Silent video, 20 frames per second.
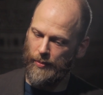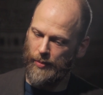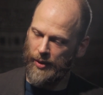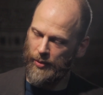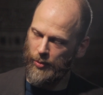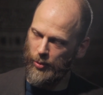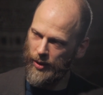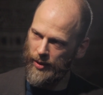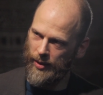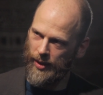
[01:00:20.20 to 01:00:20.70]

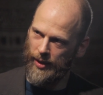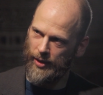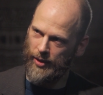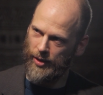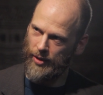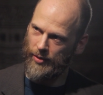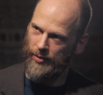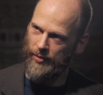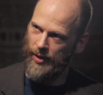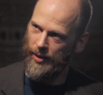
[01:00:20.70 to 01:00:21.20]
but when they
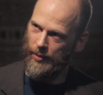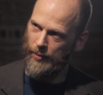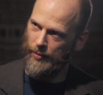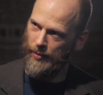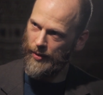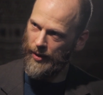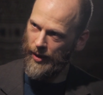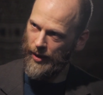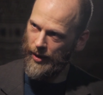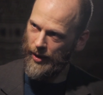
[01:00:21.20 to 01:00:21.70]
got
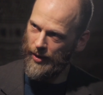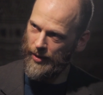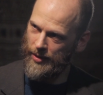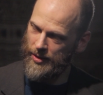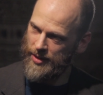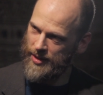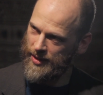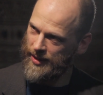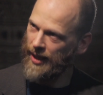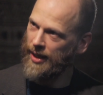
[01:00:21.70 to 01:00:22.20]
a
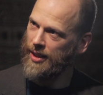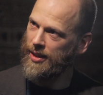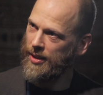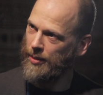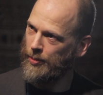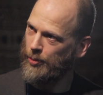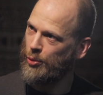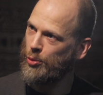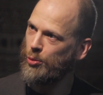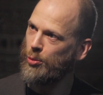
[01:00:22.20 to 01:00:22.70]

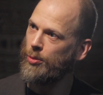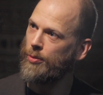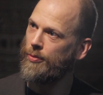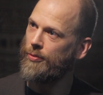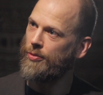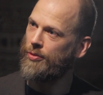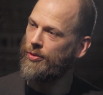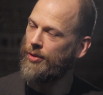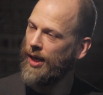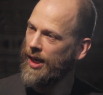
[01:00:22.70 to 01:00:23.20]

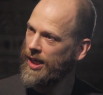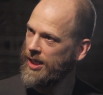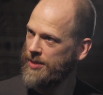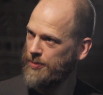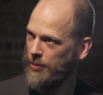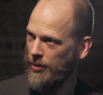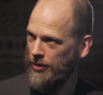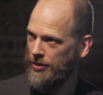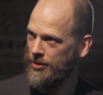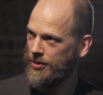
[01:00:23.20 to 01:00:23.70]
state-approved
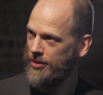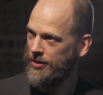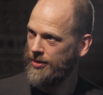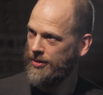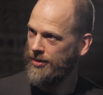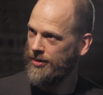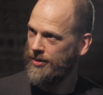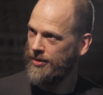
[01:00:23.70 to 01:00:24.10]
expert,